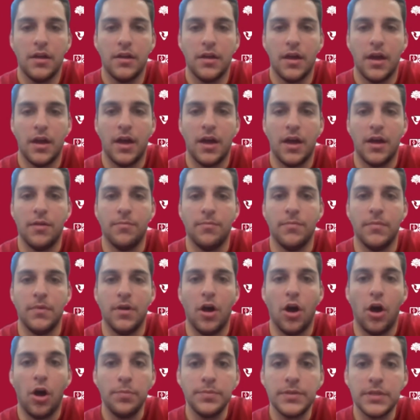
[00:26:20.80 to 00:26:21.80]

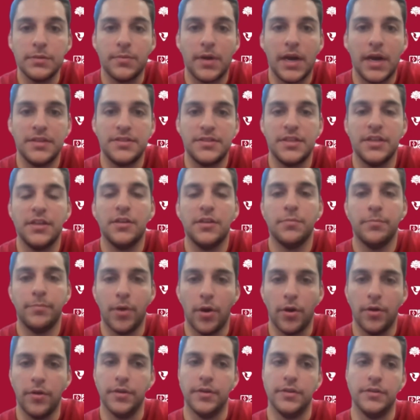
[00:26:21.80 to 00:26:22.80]
optimizing
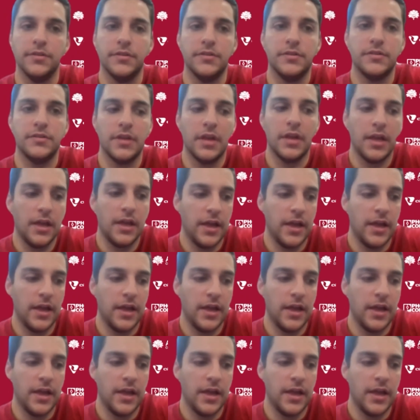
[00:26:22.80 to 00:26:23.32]
components.